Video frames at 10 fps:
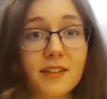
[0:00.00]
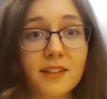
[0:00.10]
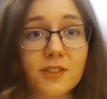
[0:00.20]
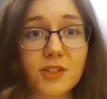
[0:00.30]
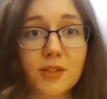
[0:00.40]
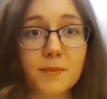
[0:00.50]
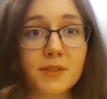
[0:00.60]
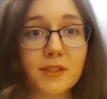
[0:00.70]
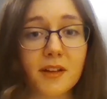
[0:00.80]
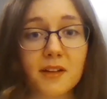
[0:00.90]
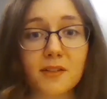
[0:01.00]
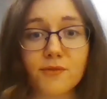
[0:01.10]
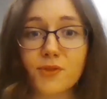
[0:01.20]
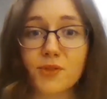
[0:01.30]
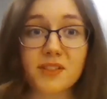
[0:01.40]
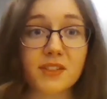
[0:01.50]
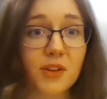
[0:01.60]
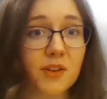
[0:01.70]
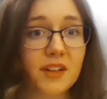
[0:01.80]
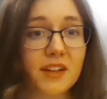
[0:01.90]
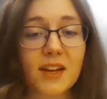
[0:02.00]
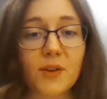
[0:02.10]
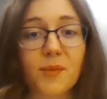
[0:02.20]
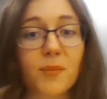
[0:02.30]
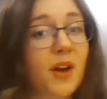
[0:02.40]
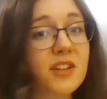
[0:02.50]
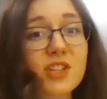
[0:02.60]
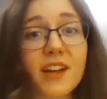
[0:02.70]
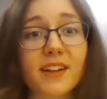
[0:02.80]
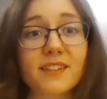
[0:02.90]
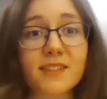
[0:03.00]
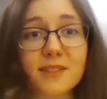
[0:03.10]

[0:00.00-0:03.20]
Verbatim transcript: in terms of food insecurity or the project?